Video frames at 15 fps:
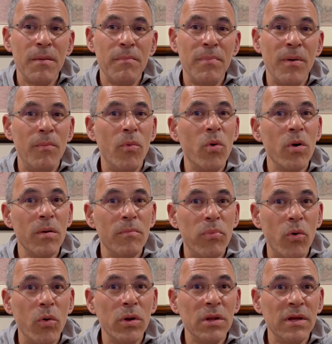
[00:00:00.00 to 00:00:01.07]
But more
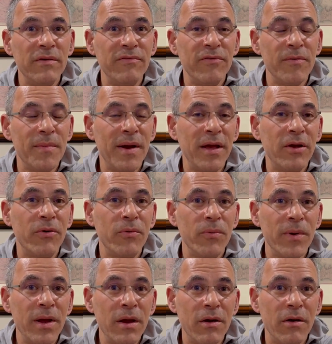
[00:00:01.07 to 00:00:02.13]
importantly, for my
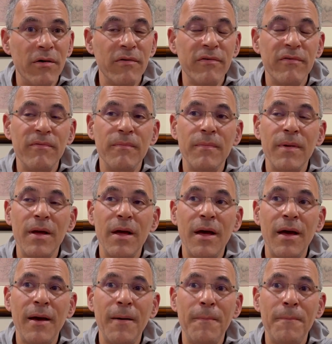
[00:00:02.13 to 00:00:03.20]
career,
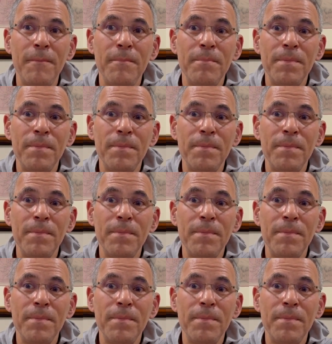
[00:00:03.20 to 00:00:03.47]
um,